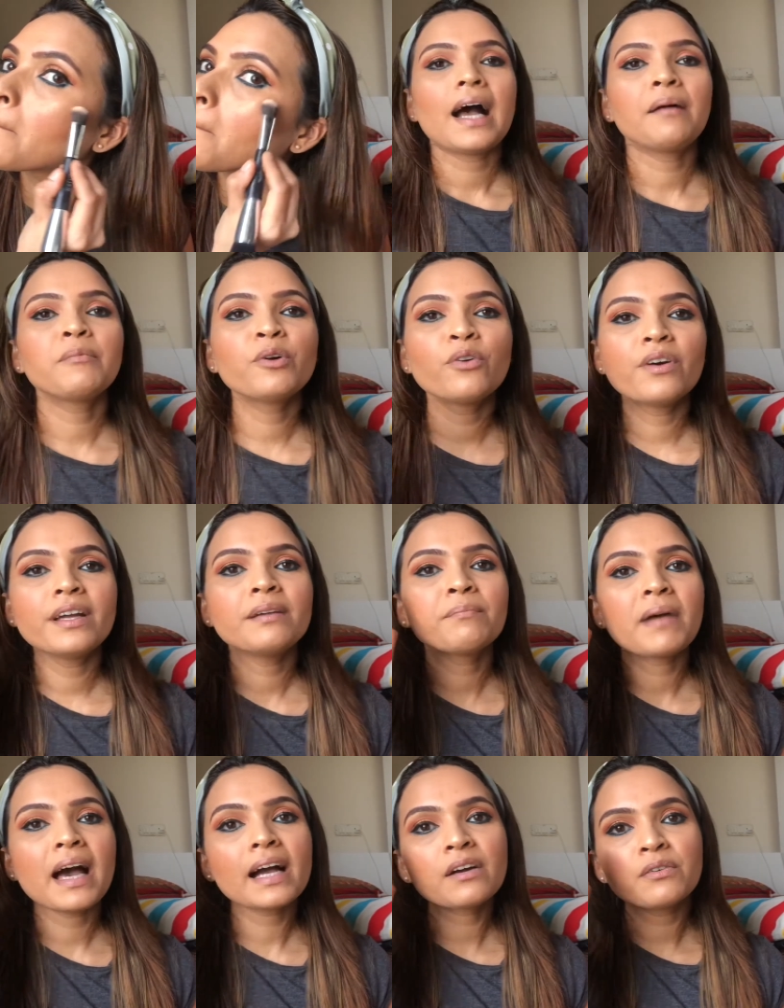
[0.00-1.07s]
I'm going
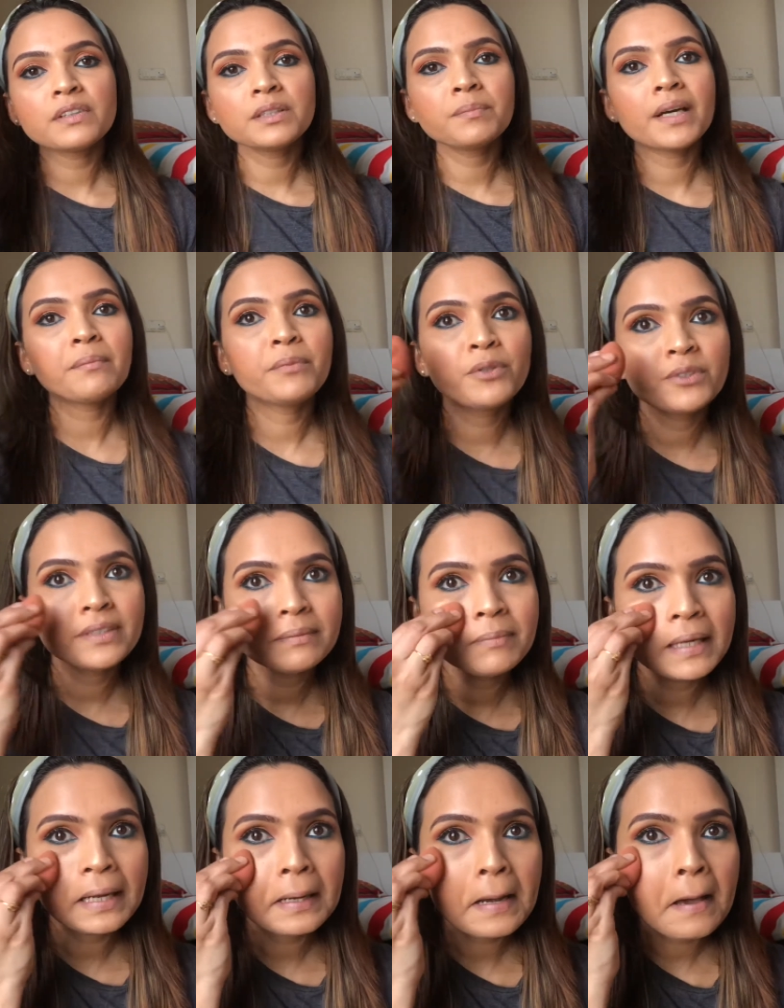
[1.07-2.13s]
back with my beauty
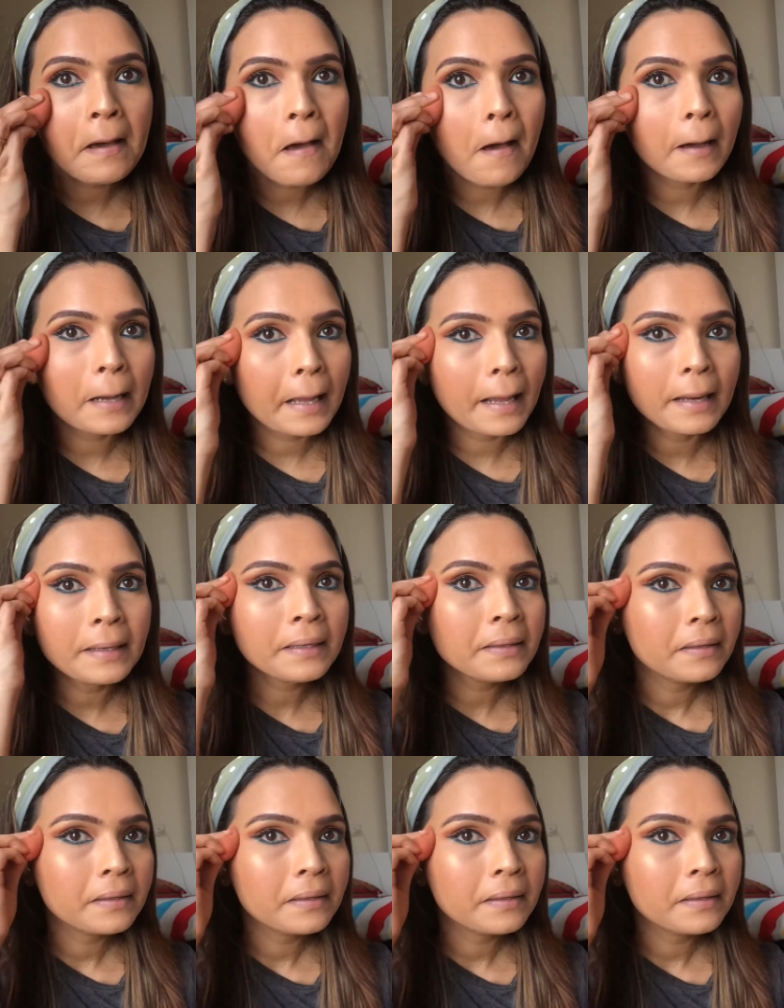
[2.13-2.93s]
blender again.